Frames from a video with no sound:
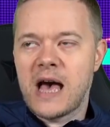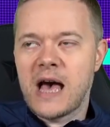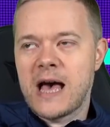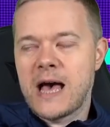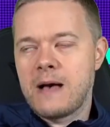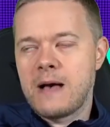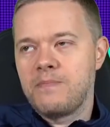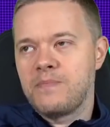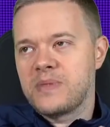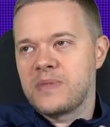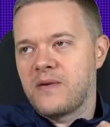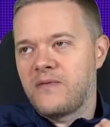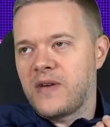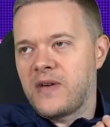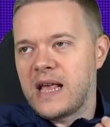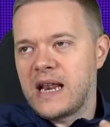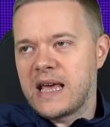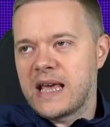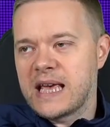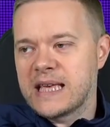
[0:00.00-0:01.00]
The
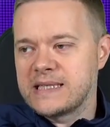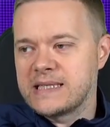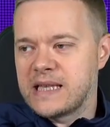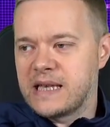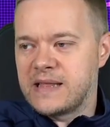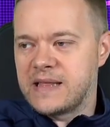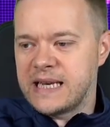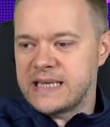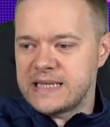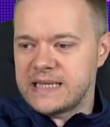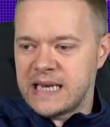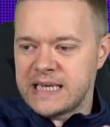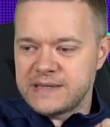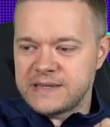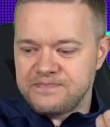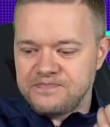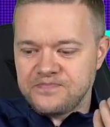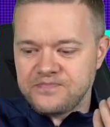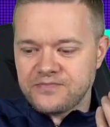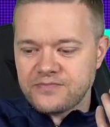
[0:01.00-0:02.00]
feeling is that this
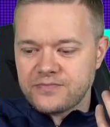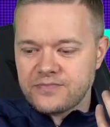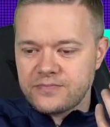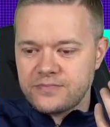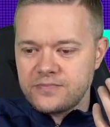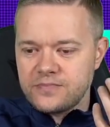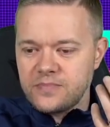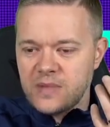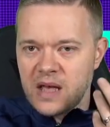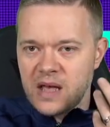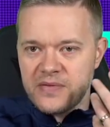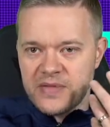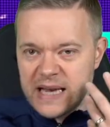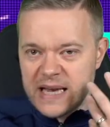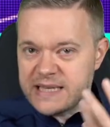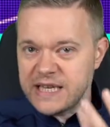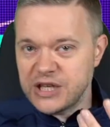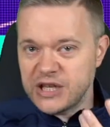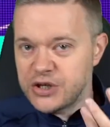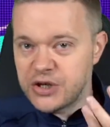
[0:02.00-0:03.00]

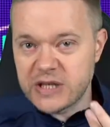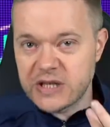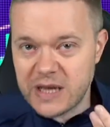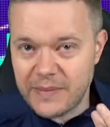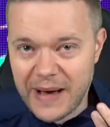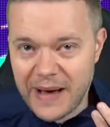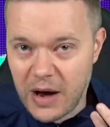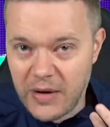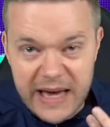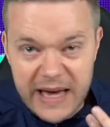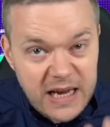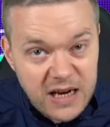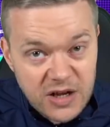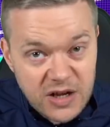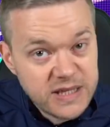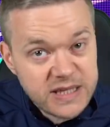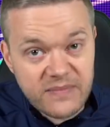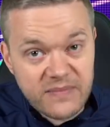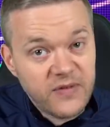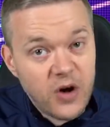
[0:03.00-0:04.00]
is just about
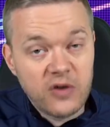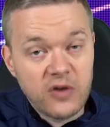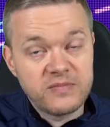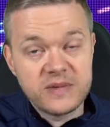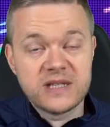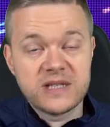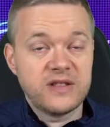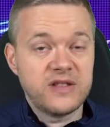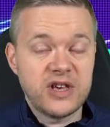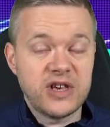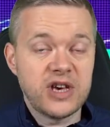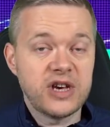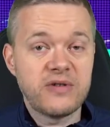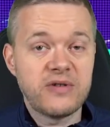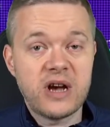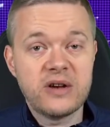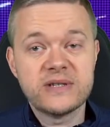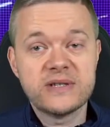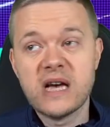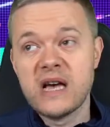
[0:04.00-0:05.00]
England's involvement in the
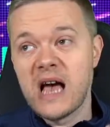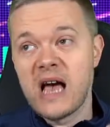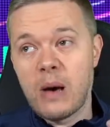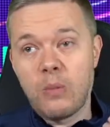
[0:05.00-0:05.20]
Euros.